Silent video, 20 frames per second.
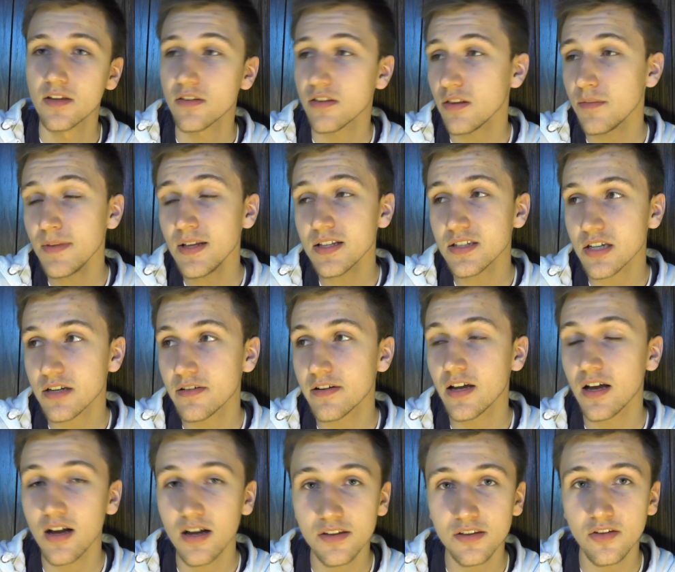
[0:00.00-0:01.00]
So the
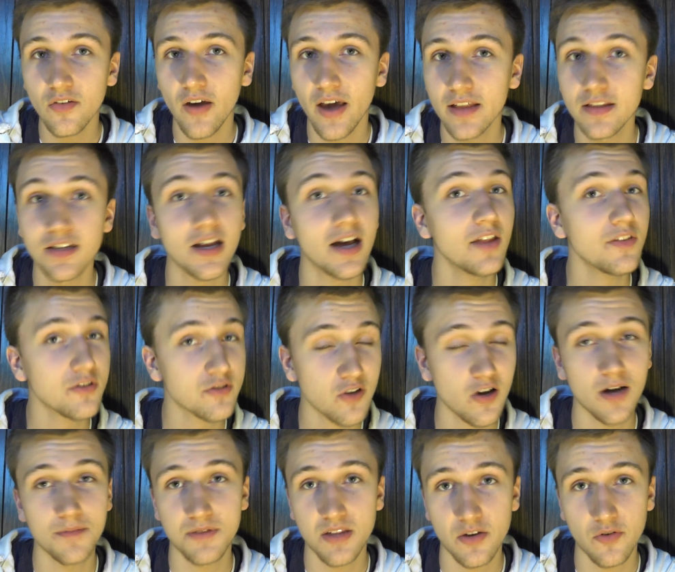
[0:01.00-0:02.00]
military also had the other
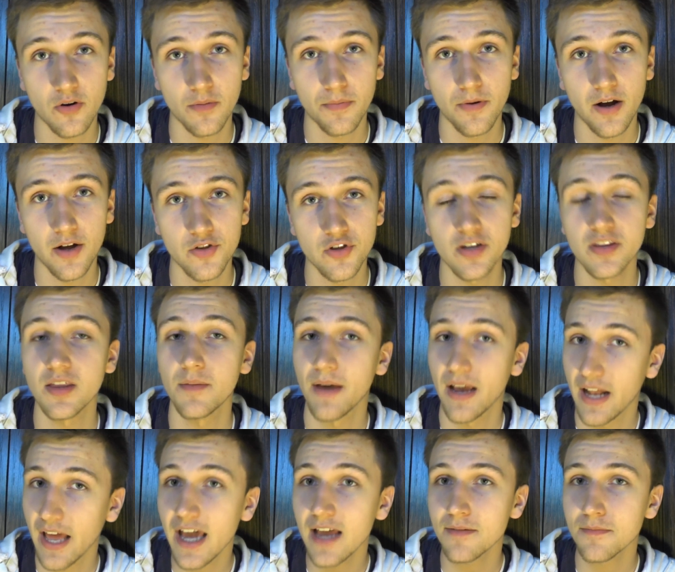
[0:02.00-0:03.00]
top secret project, the
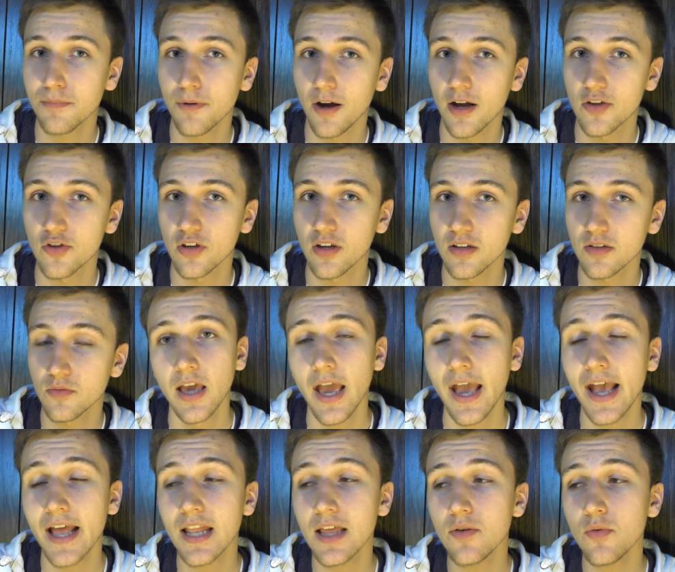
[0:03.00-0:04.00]
Manhattan Project,
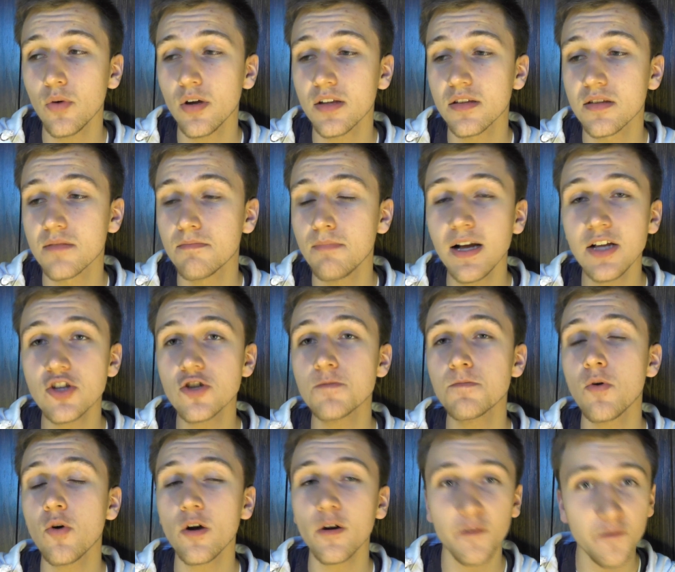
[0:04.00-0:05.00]
and it was much
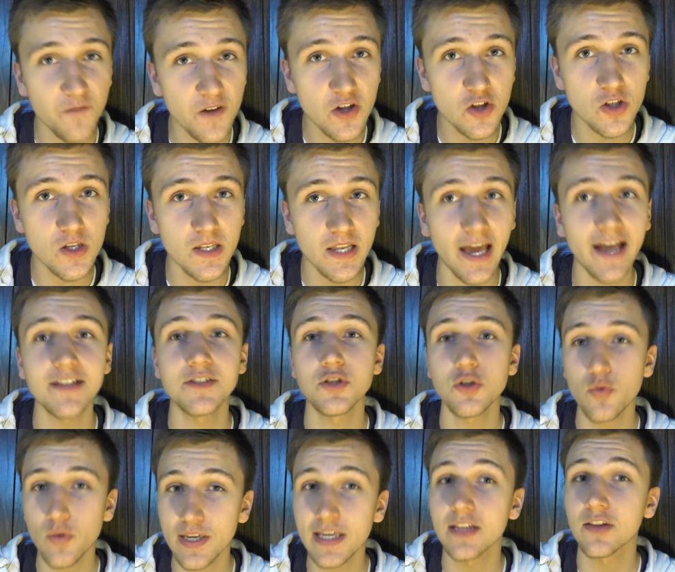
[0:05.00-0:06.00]
more efficient at
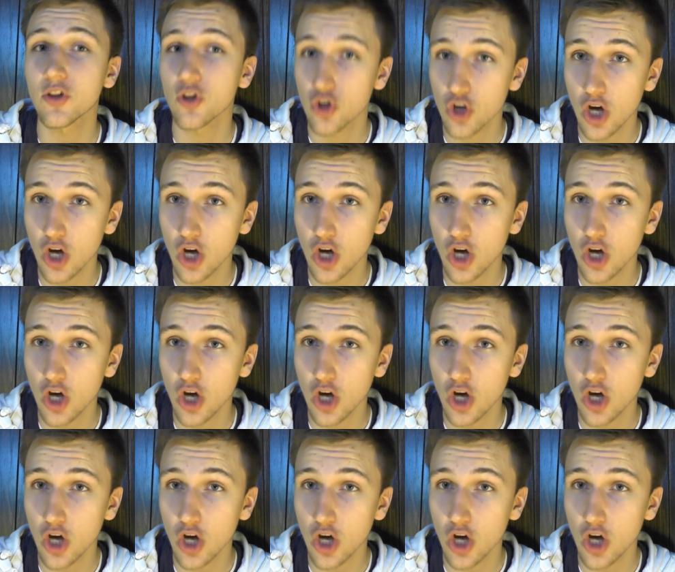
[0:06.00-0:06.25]
doing its